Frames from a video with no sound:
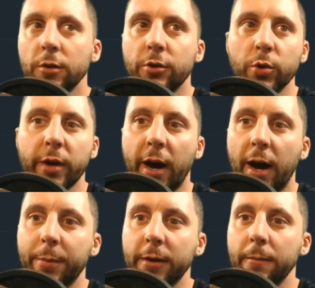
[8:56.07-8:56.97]
Do
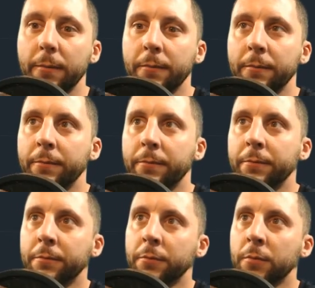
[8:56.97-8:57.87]
copy,
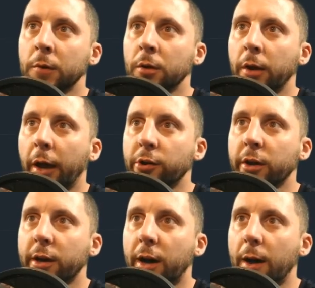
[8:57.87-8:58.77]
and you're going
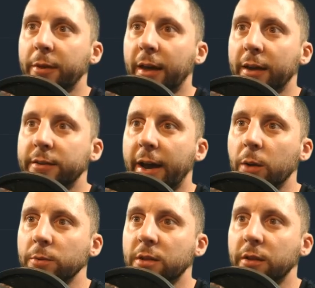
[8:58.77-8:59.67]
to copy that
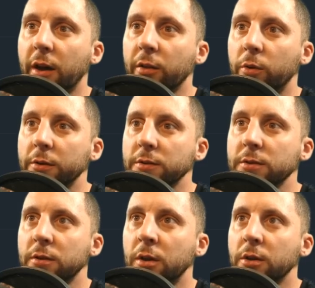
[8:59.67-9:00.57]
down to the other ones.
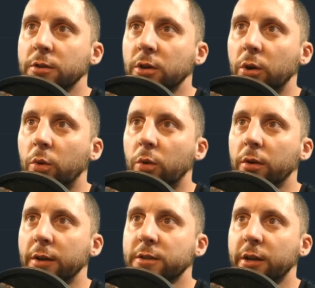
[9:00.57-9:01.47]
So
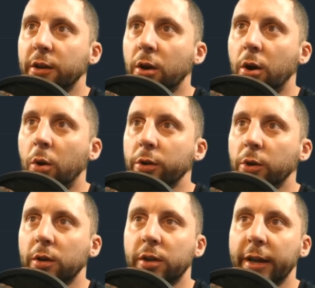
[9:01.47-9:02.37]
it's going to go, you
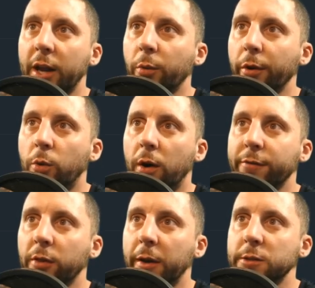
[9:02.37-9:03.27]
can click anywhere you want
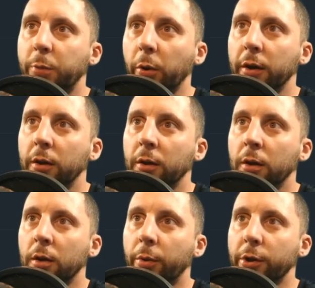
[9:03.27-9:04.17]
for the base point,
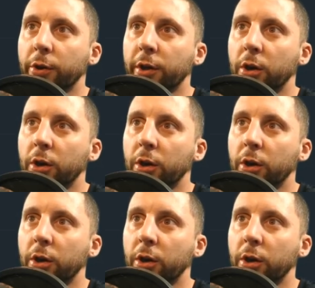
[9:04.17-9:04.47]
but you're going to